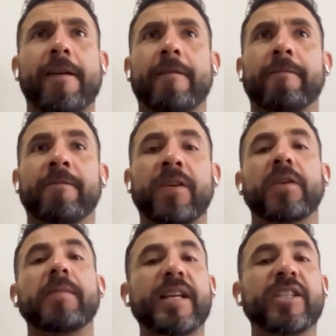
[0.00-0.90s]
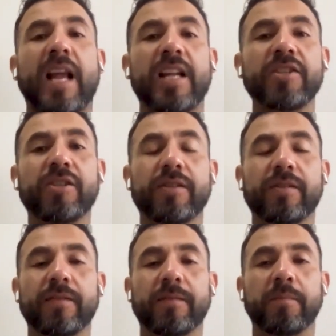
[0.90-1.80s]
a very big challenge
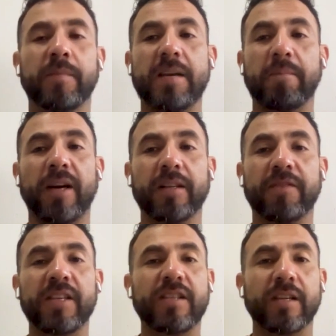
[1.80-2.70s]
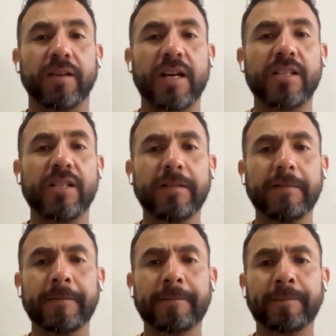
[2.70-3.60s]
being part of this generation.
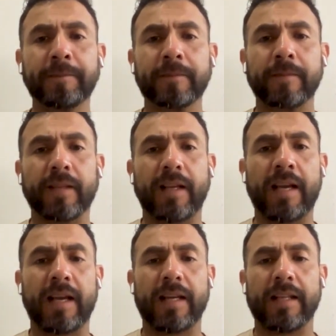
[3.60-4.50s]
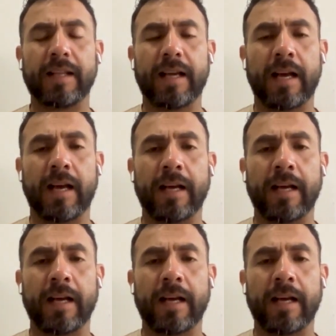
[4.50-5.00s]
And